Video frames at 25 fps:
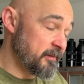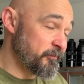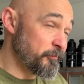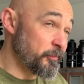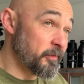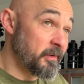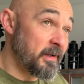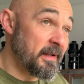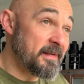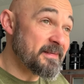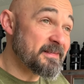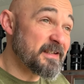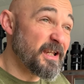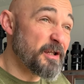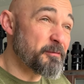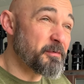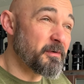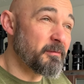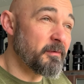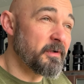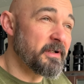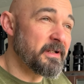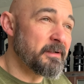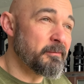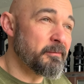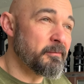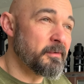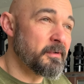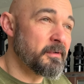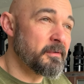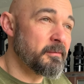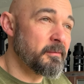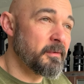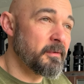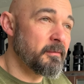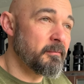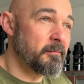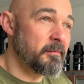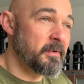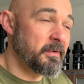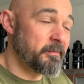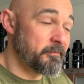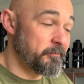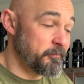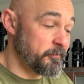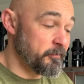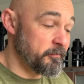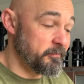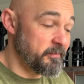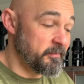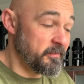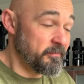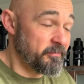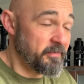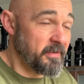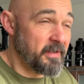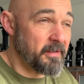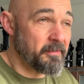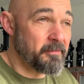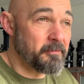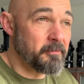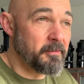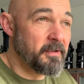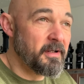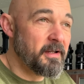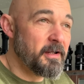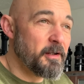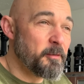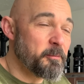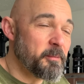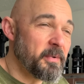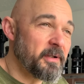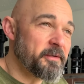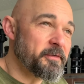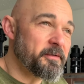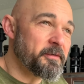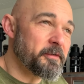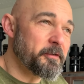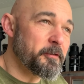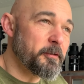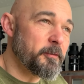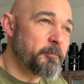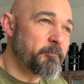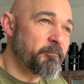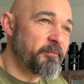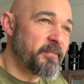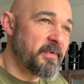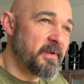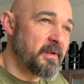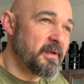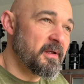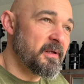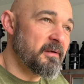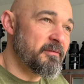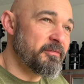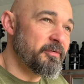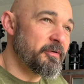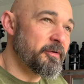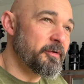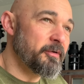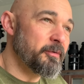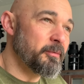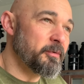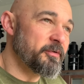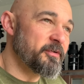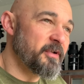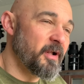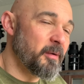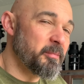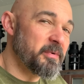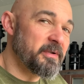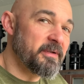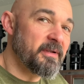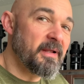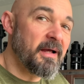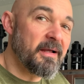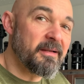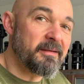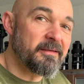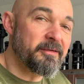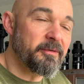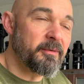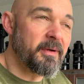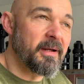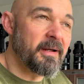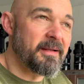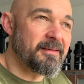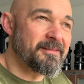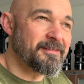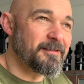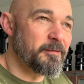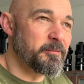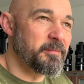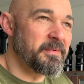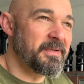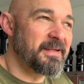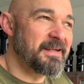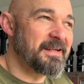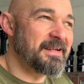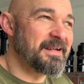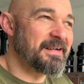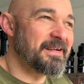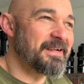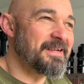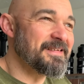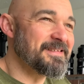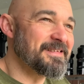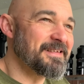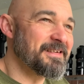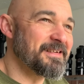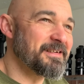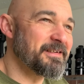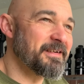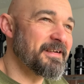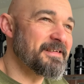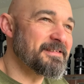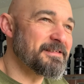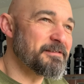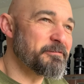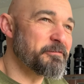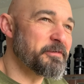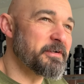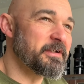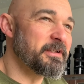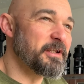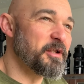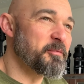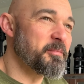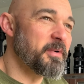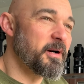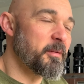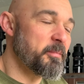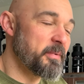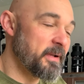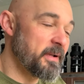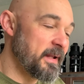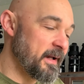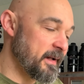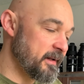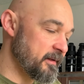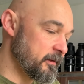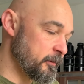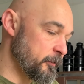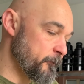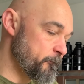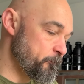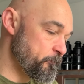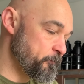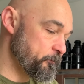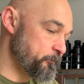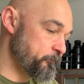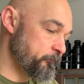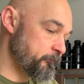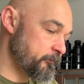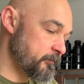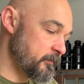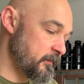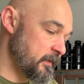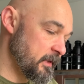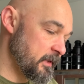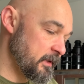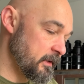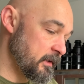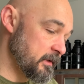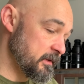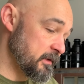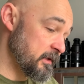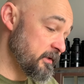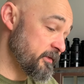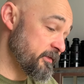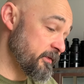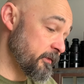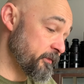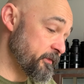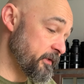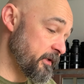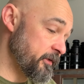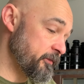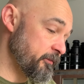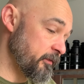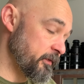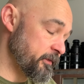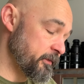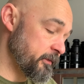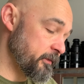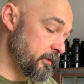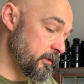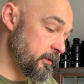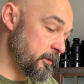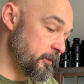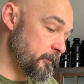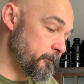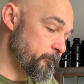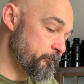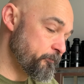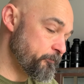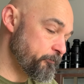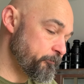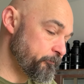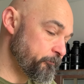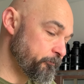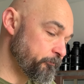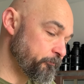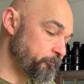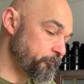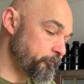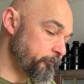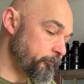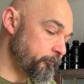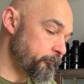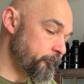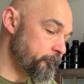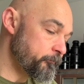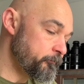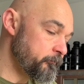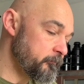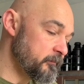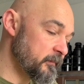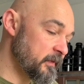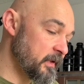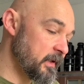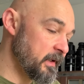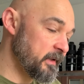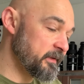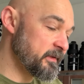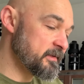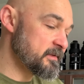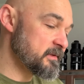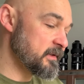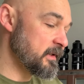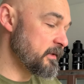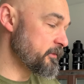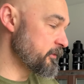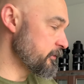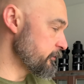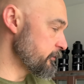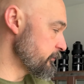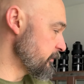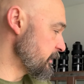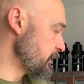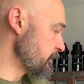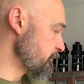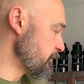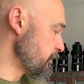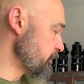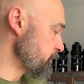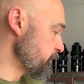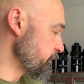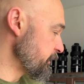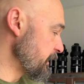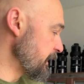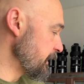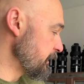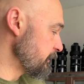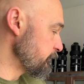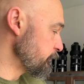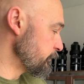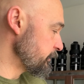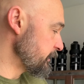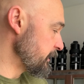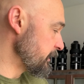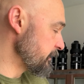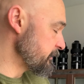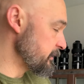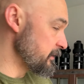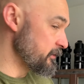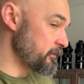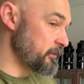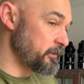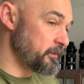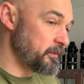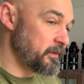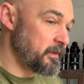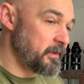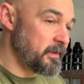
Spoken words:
for landscape or whatever, on the 450, I don't know. But if you do stop it down, you get some crazy 3D pop, like at least on this one. Yeah, this lens is very versatile for that reason.